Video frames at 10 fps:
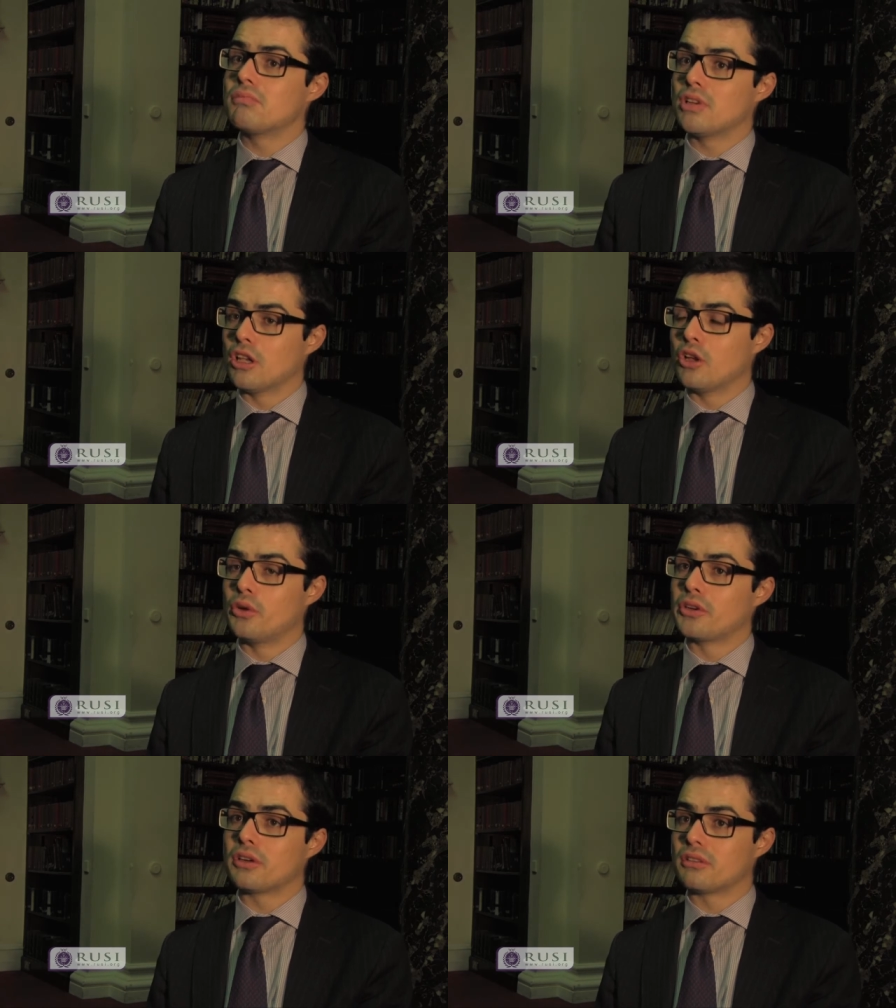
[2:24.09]

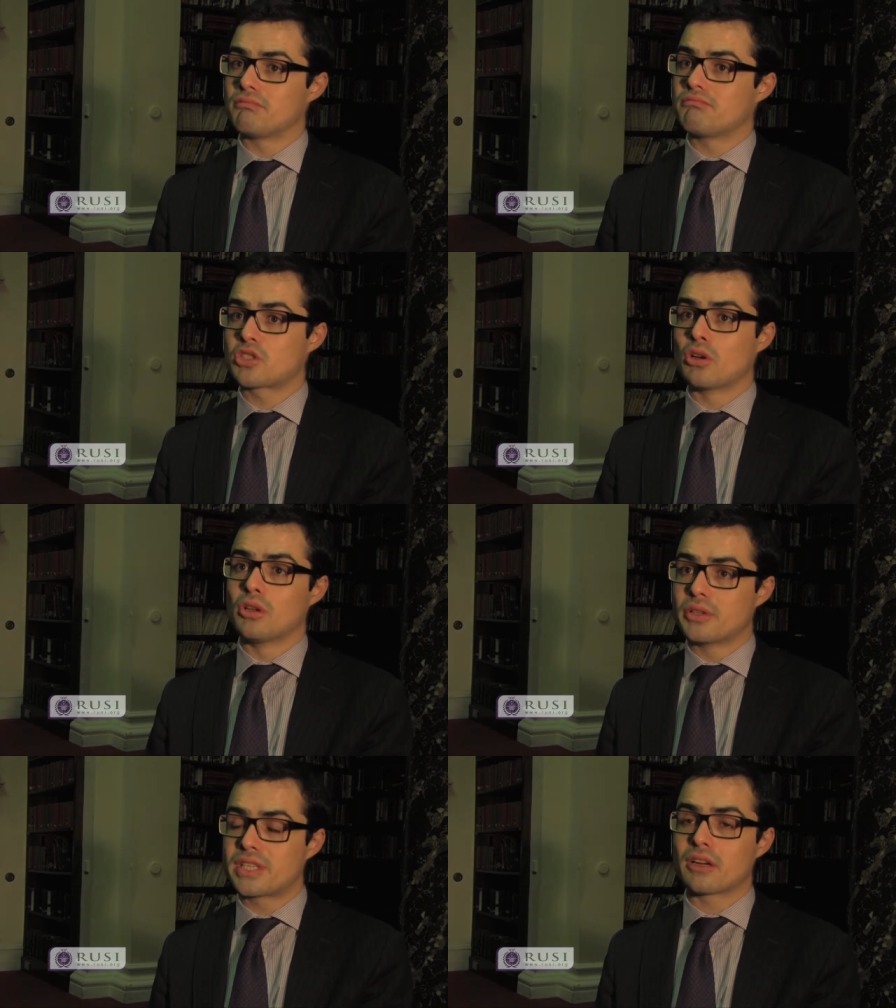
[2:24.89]
loner
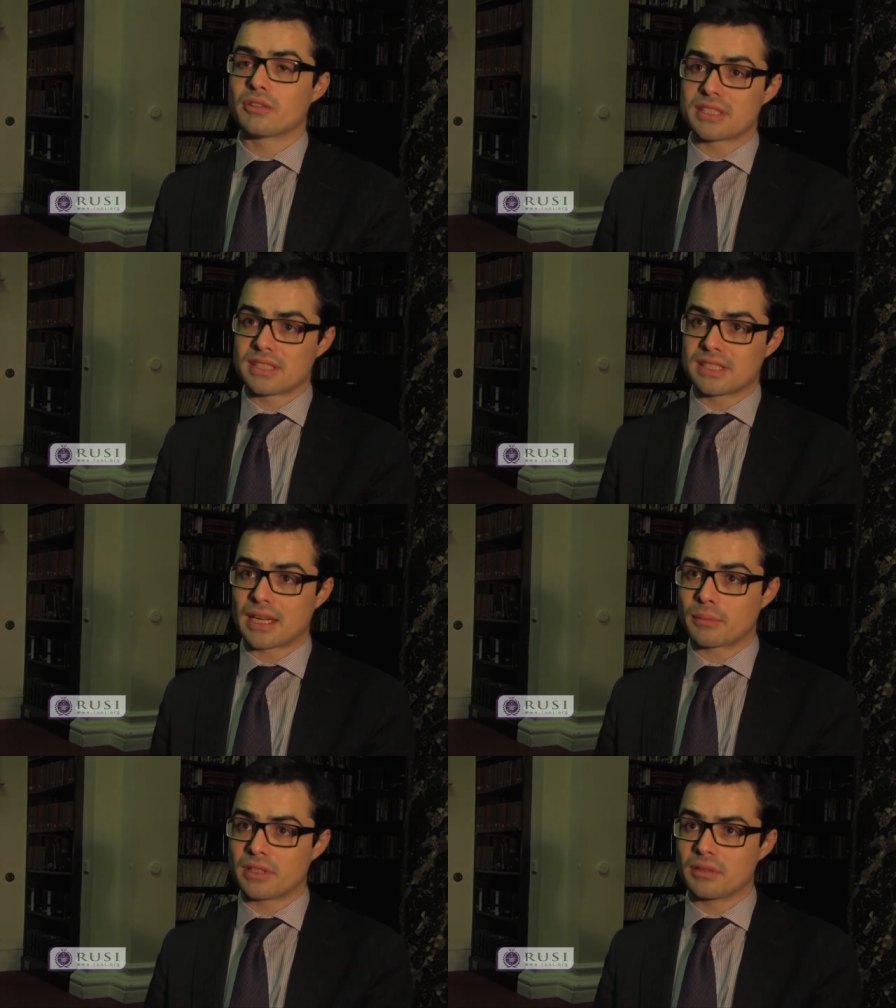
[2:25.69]
solo terrorist
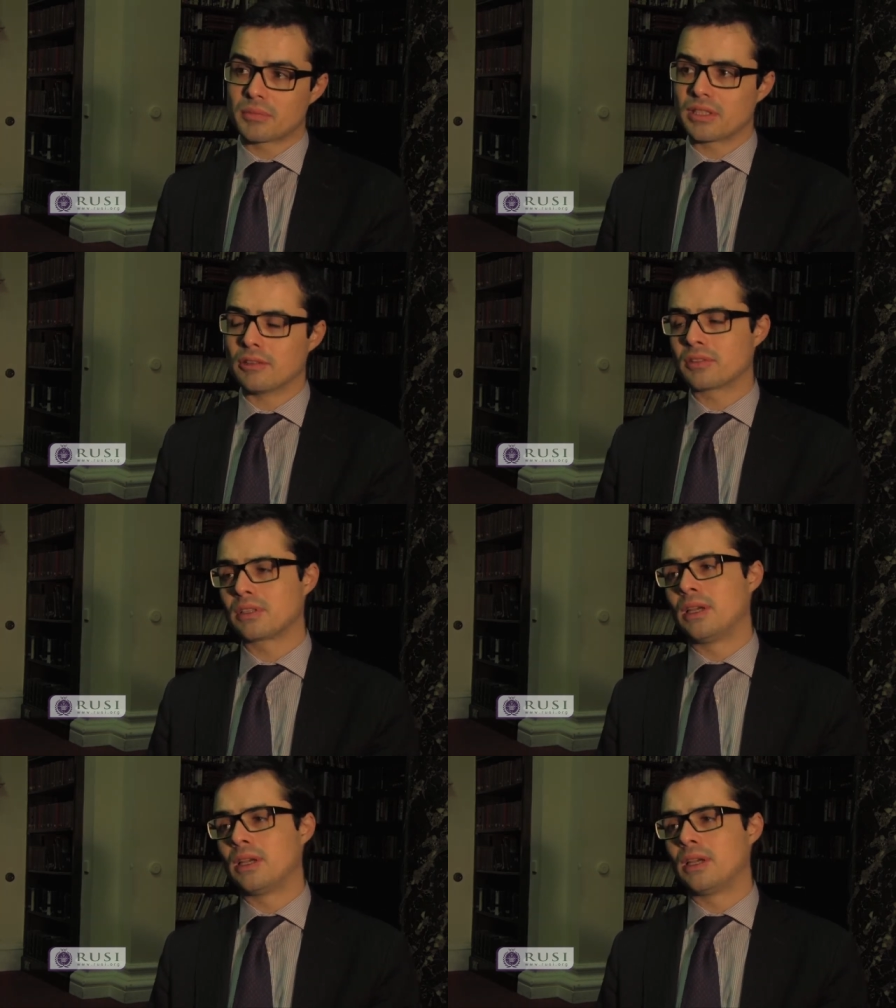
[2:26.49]
attack by themselves.